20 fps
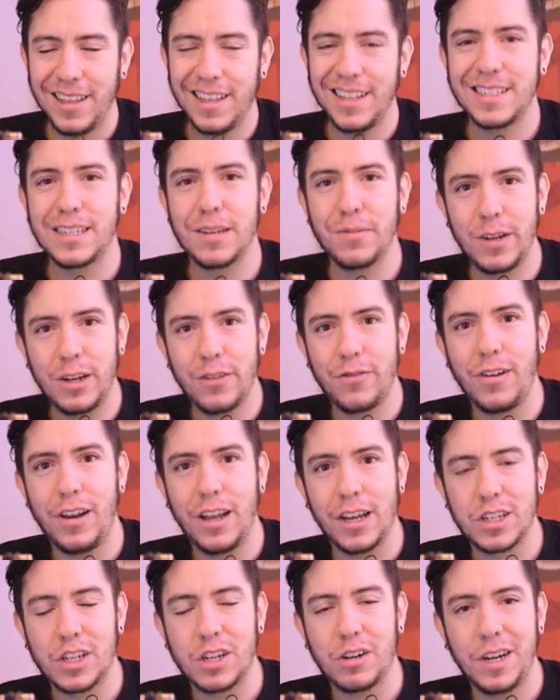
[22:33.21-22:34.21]
It's a bit of a
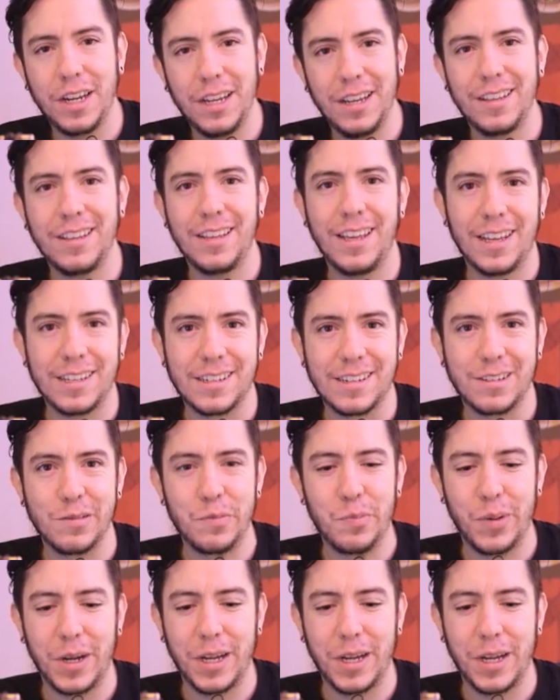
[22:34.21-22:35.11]
luxury, yes,